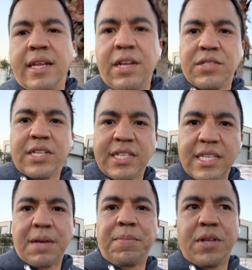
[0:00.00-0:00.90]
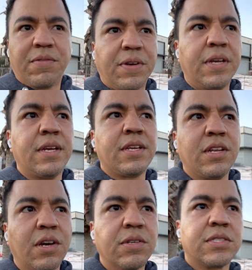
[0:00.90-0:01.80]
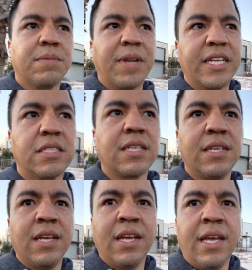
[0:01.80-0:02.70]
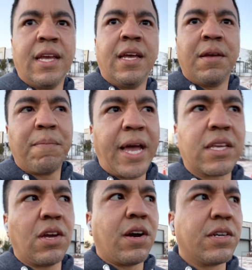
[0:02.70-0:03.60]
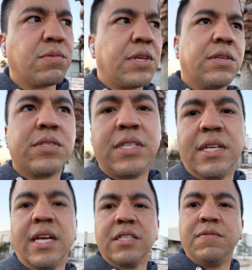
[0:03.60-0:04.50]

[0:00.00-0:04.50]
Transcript: here's an example of, some nice backyards where you'll see a nice